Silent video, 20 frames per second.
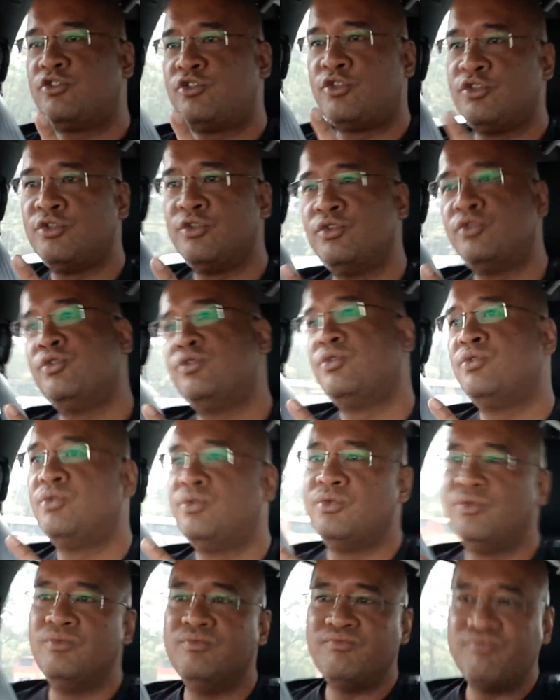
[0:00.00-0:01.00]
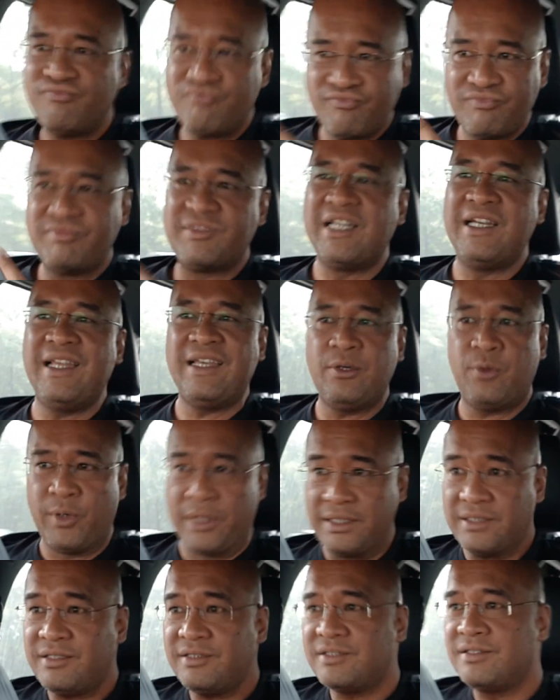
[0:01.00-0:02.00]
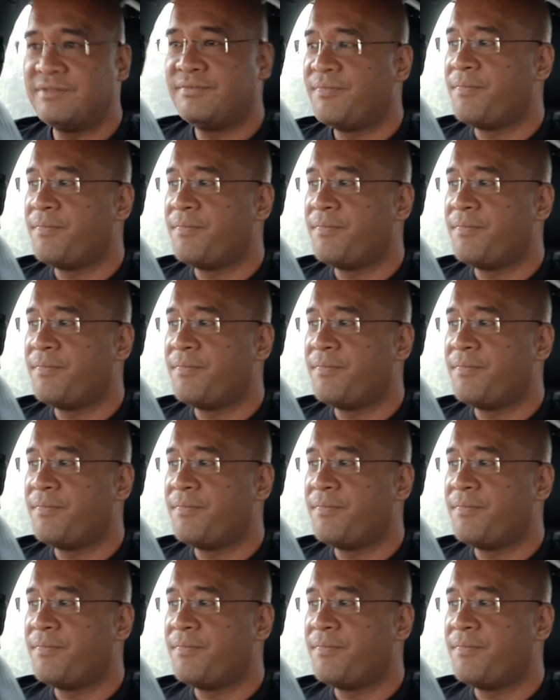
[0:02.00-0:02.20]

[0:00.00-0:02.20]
to delinquent